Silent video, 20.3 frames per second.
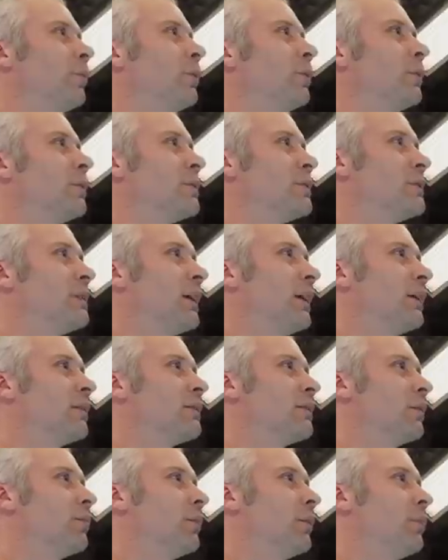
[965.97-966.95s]
up doing is
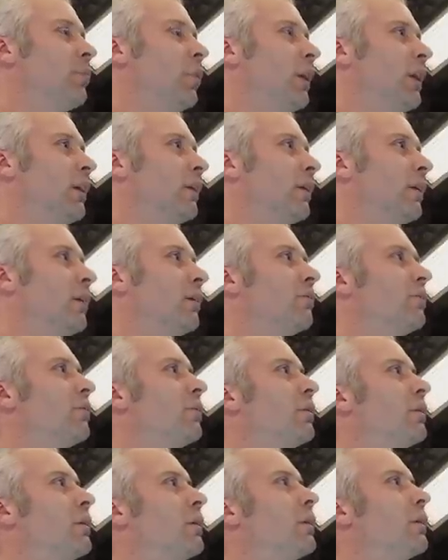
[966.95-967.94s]
taking some of the paint
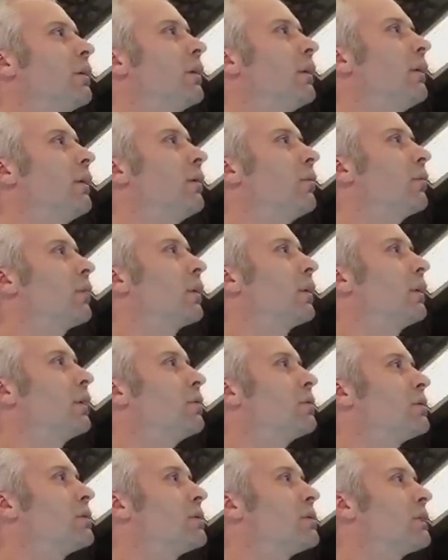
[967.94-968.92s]
off and then we're gonna
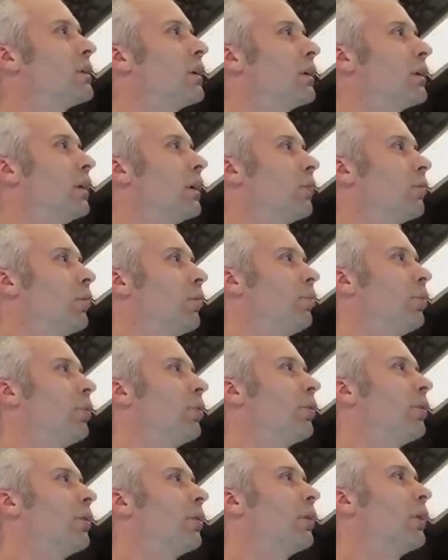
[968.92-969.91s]
use the stud gun and we'll
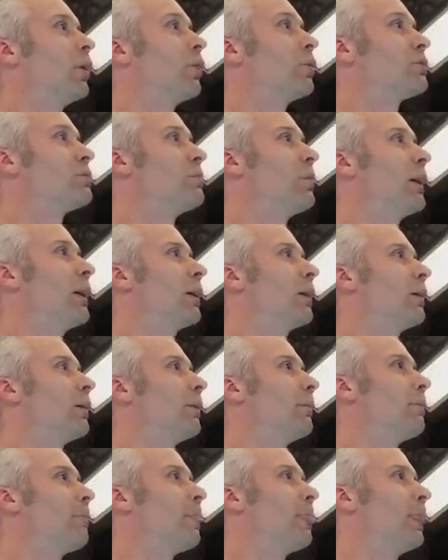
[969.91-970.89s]
pull the lows back
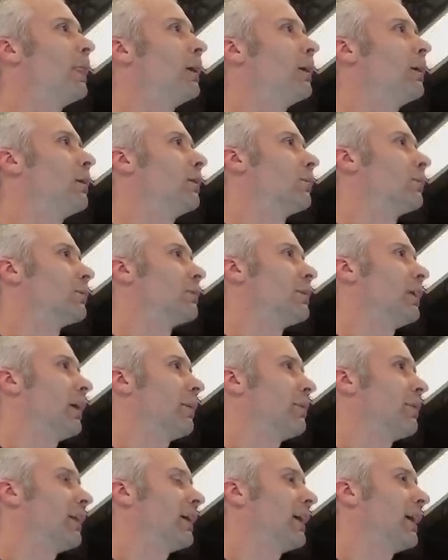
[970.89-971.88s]
up. We'll
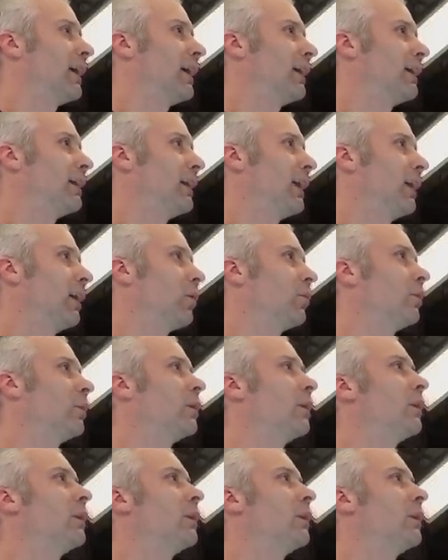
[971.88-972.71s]
tap the high down.